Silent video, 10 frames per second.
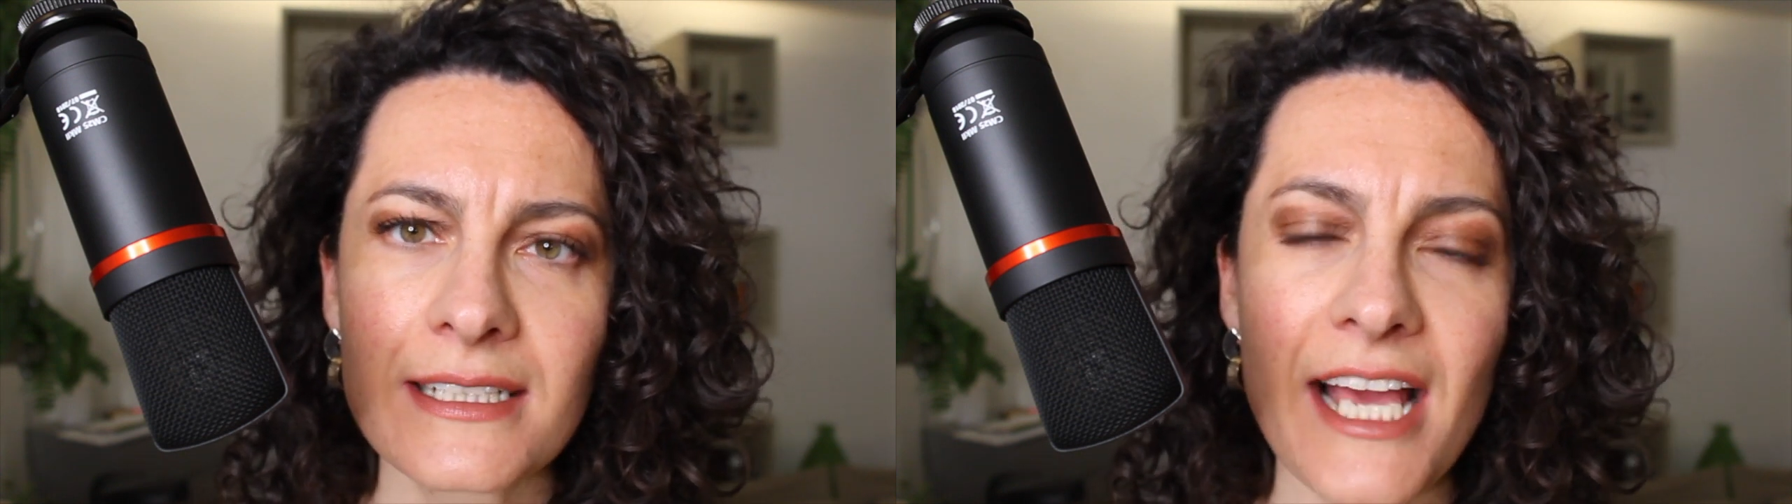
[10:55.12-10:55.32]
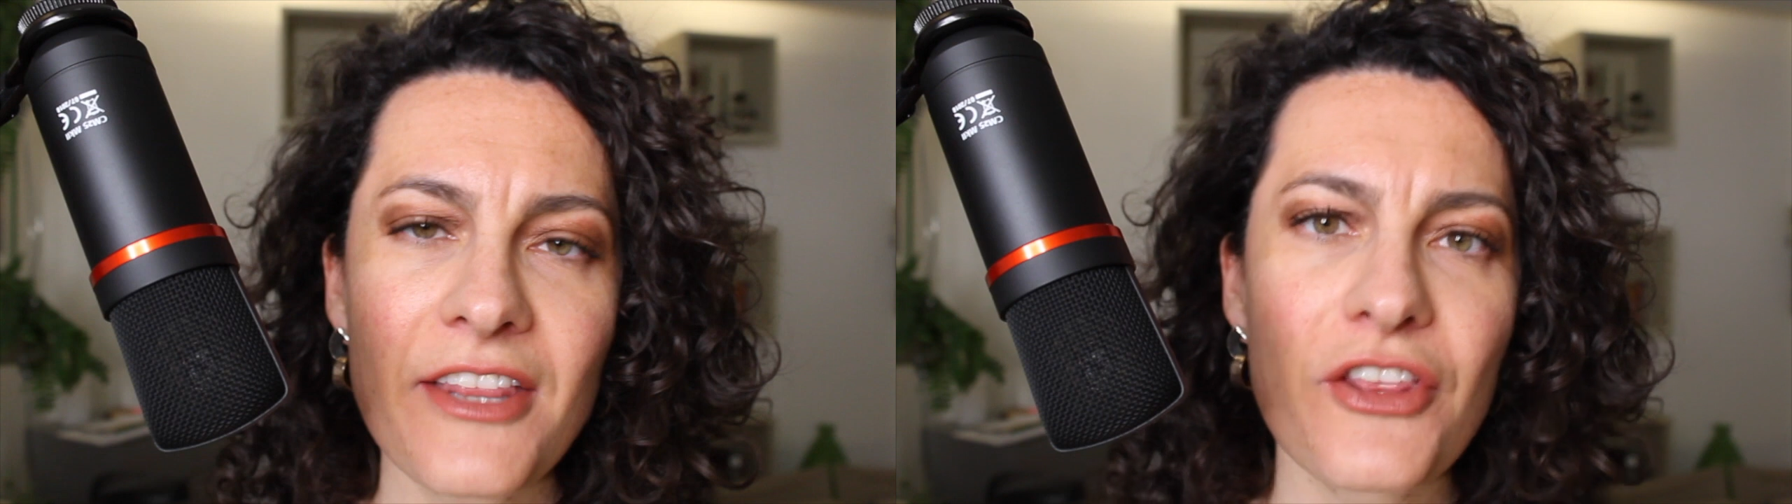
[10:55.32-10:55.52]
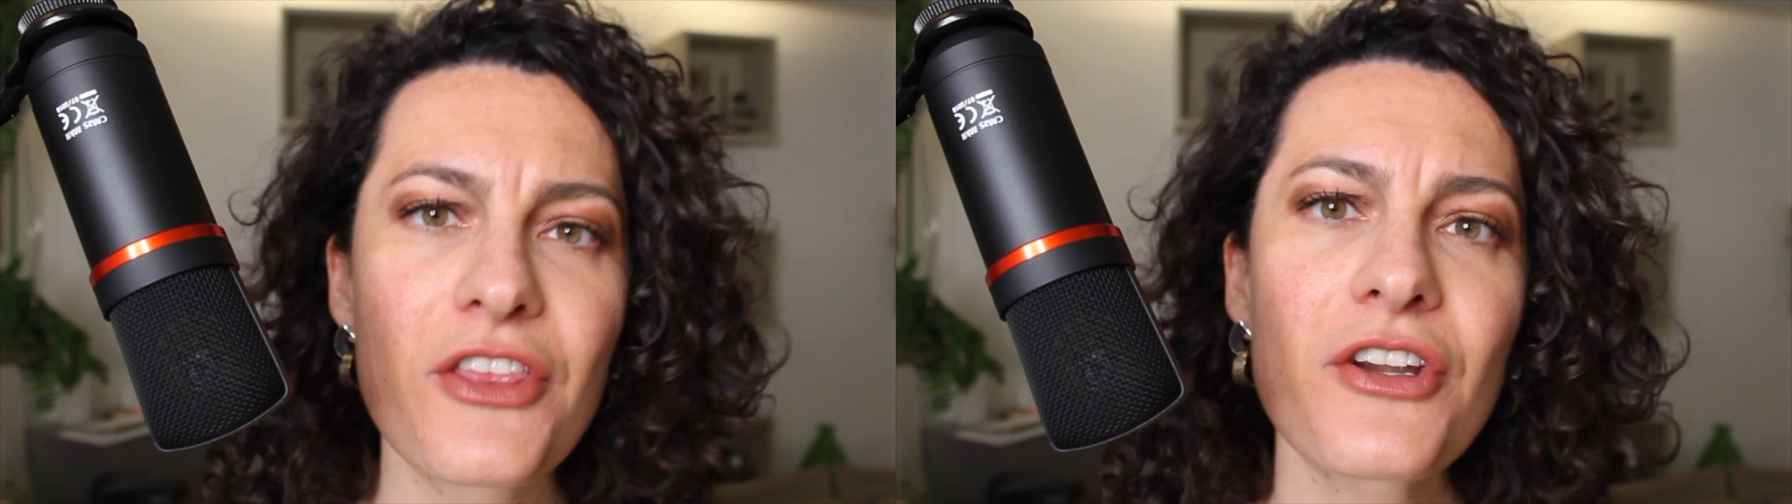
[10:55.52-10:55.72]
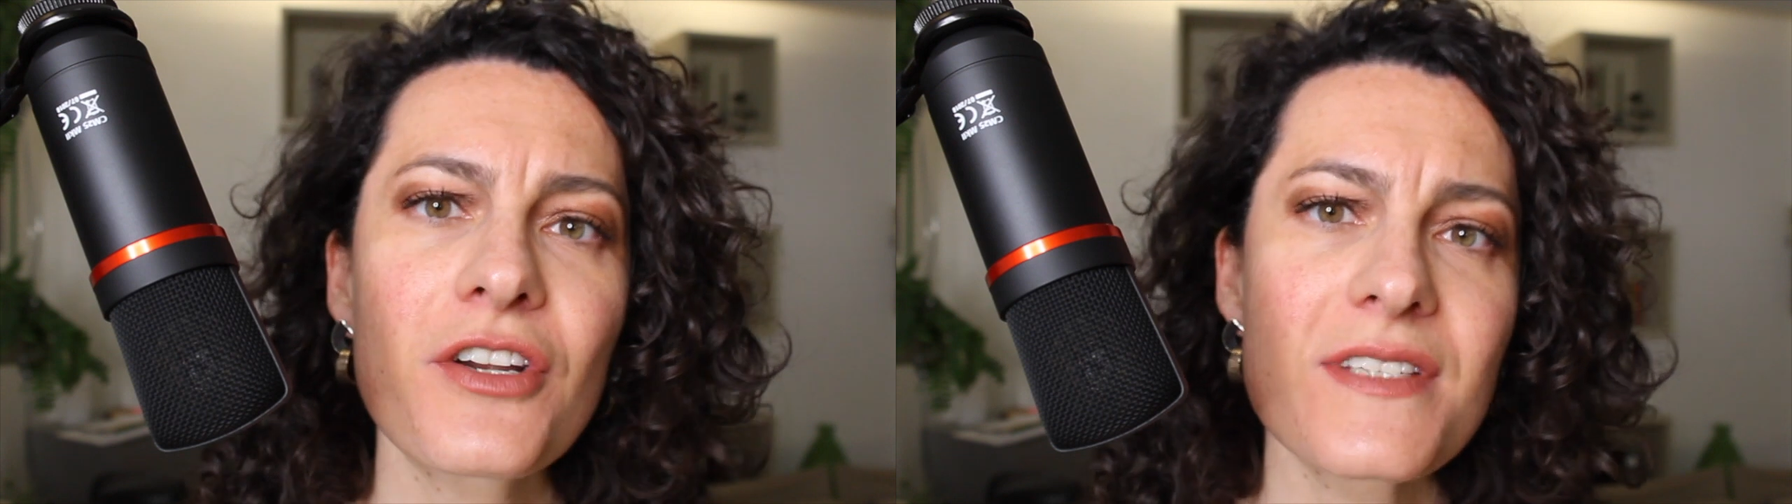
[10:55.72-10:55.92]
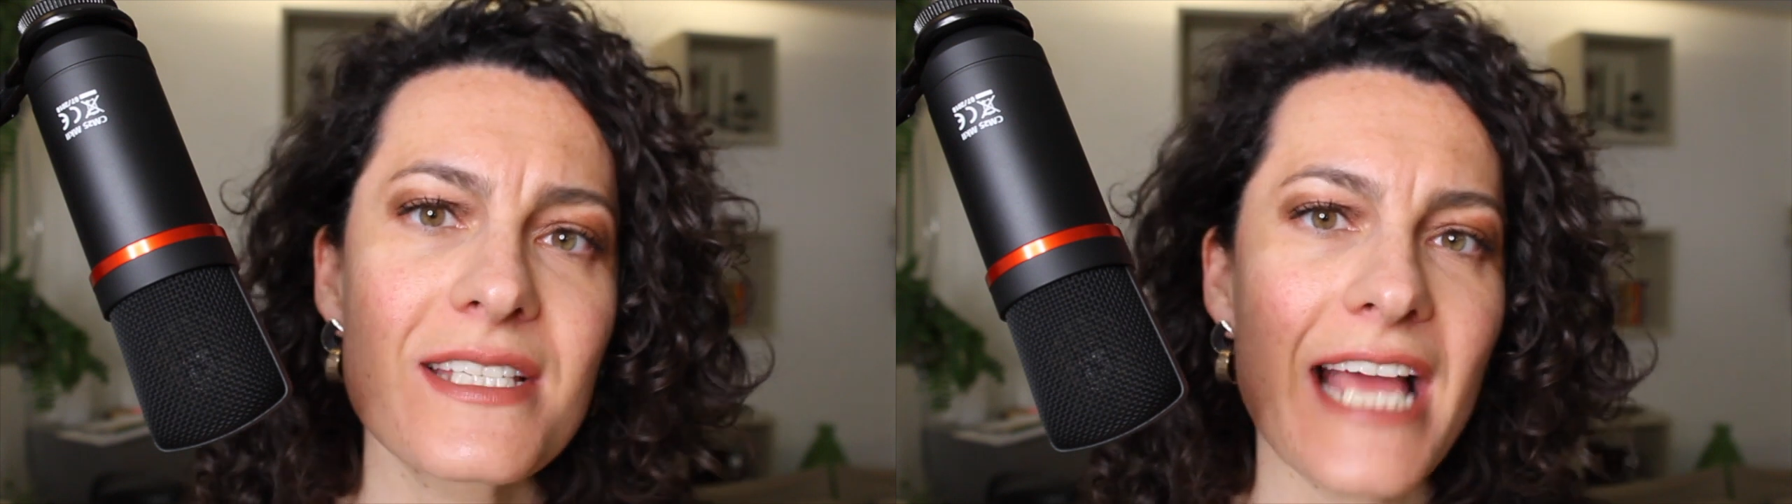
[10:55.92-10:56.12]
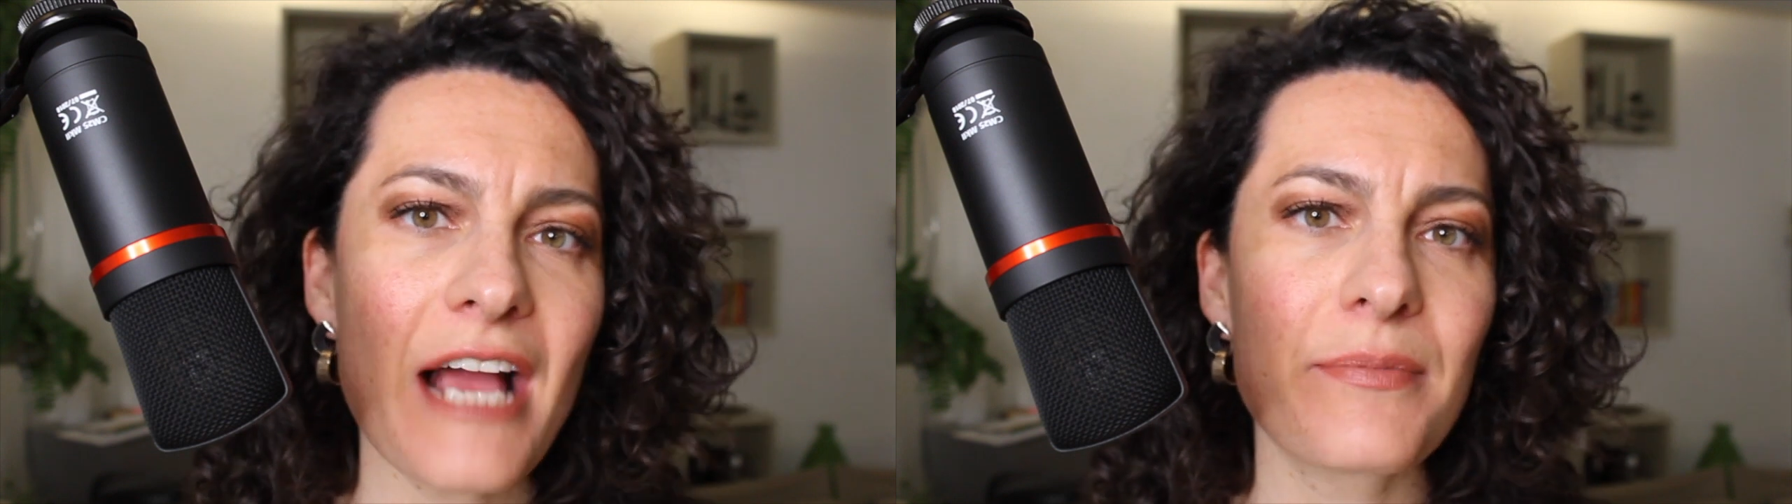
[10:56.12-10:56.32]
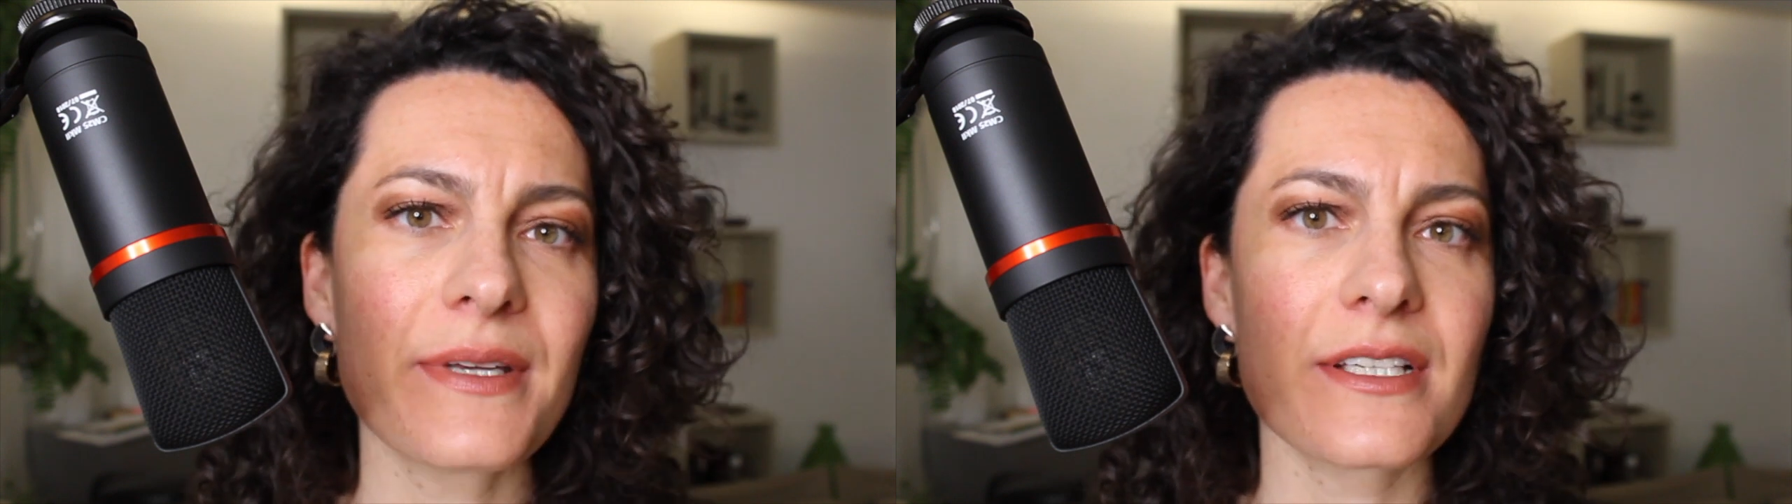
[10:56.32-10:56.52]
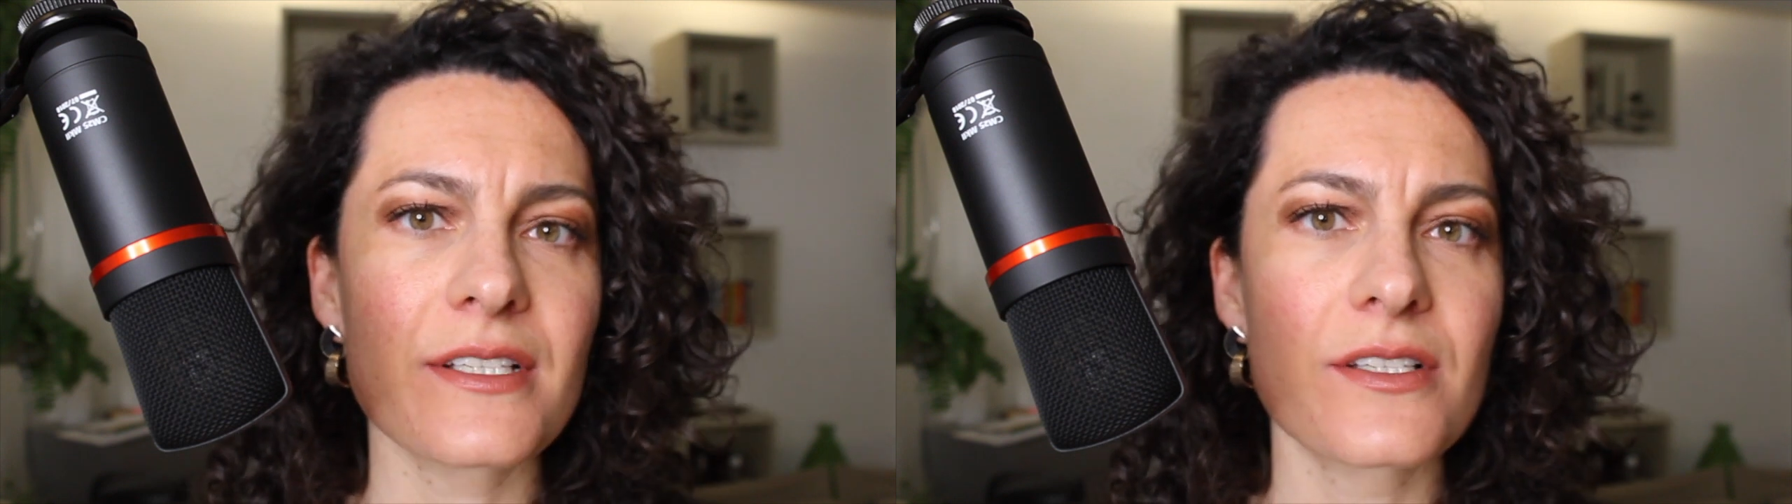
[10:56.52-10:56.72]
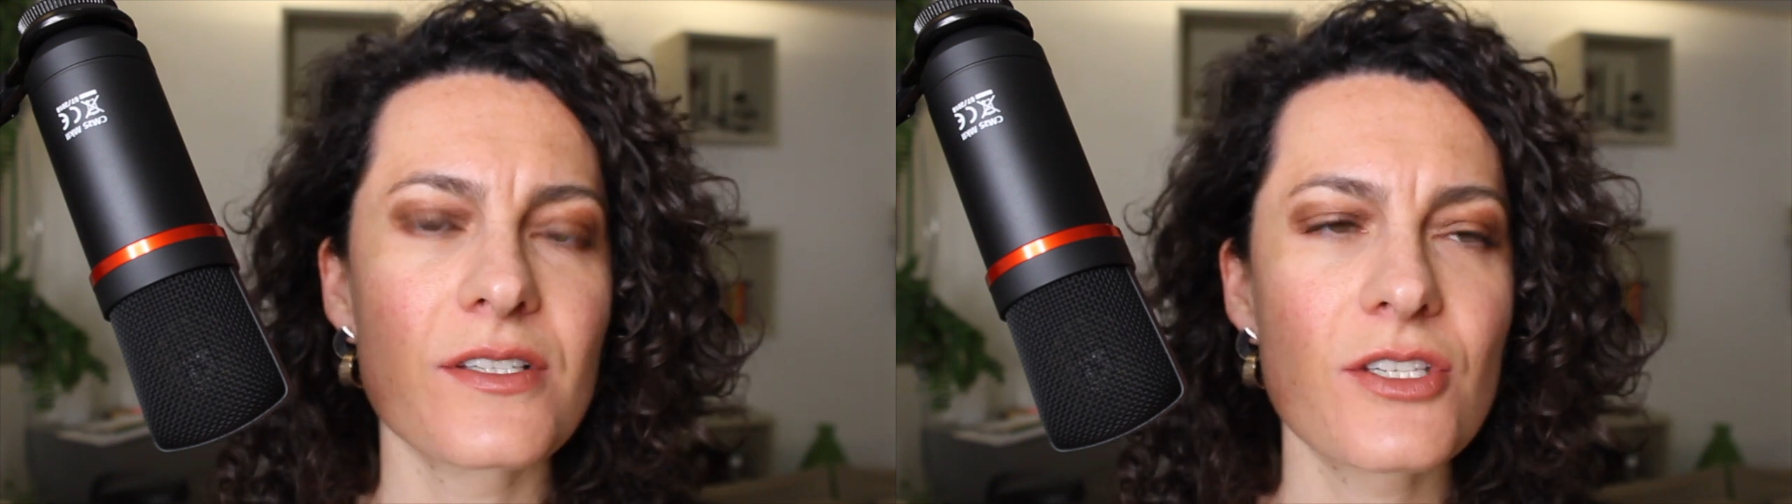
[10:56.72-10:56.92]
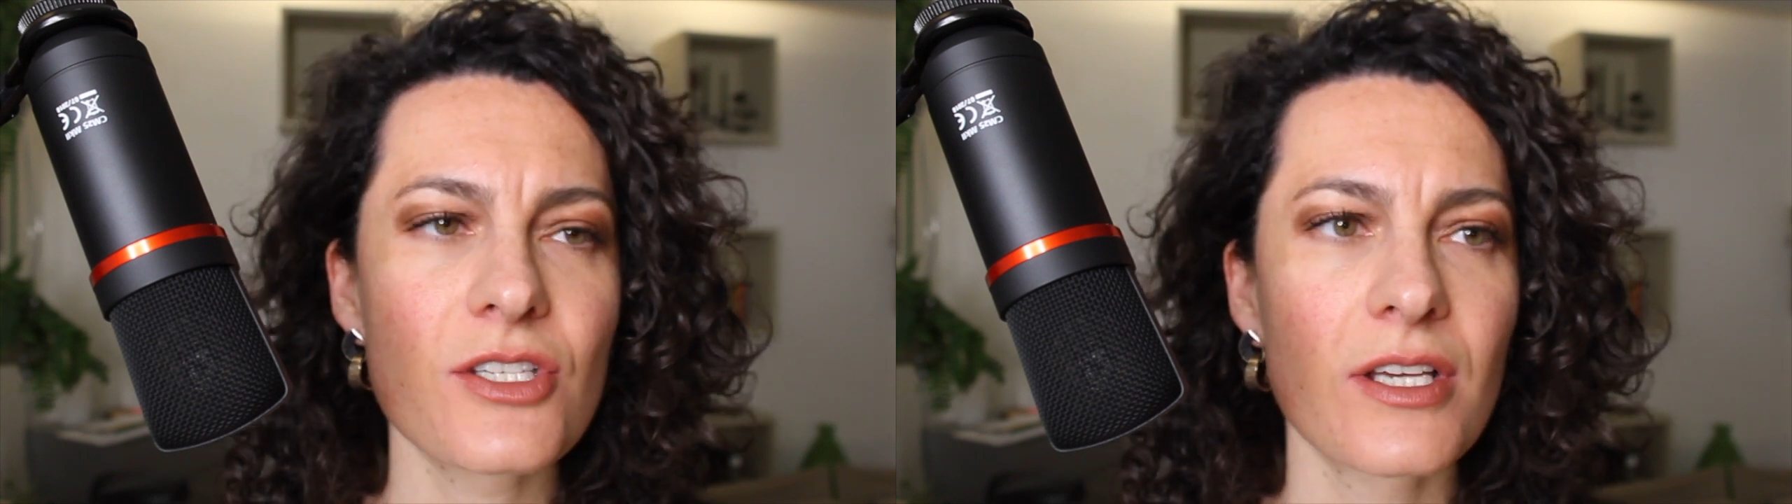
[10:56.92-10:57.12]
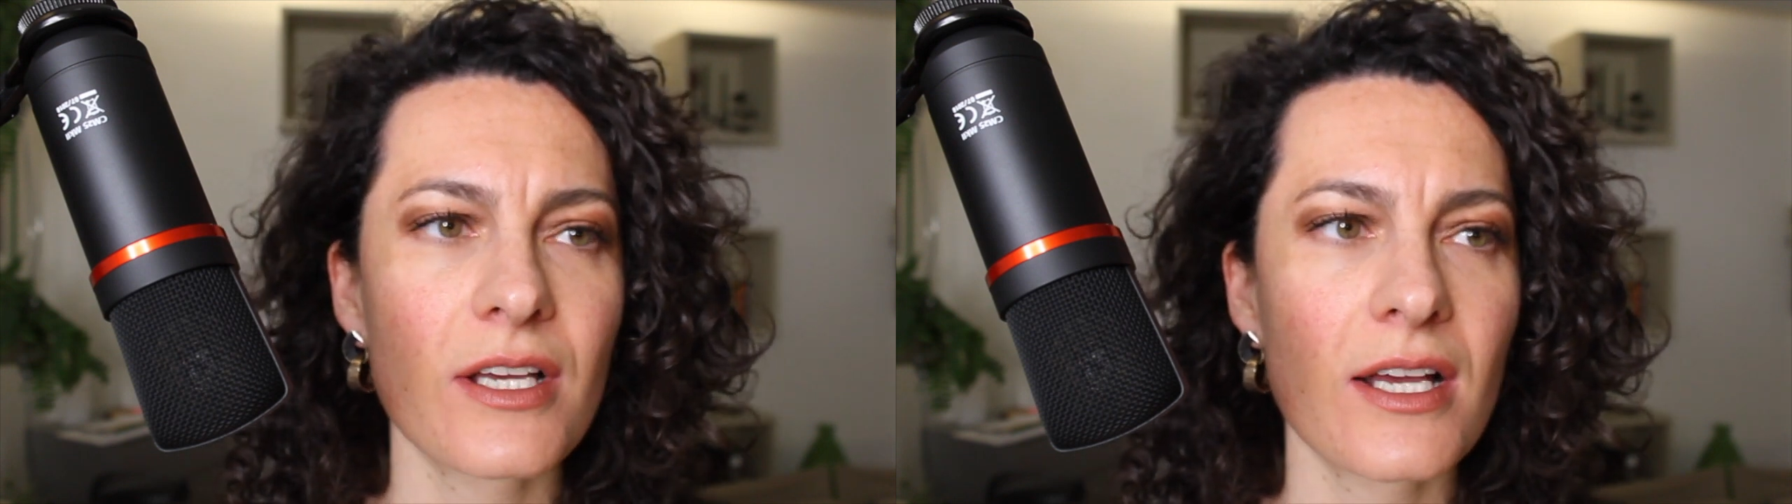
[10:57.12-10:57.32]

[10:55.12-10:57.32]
Then the third step is